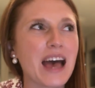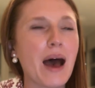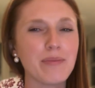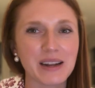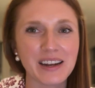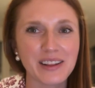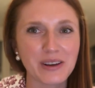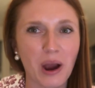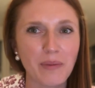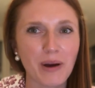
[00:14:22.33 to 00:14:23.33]
happening in the
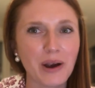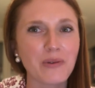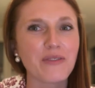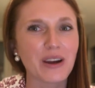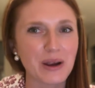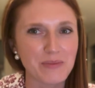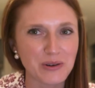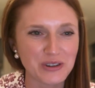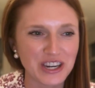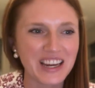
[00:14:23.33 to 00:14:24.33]
car park were very
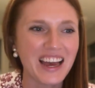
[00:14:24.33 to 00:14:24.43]
bougie.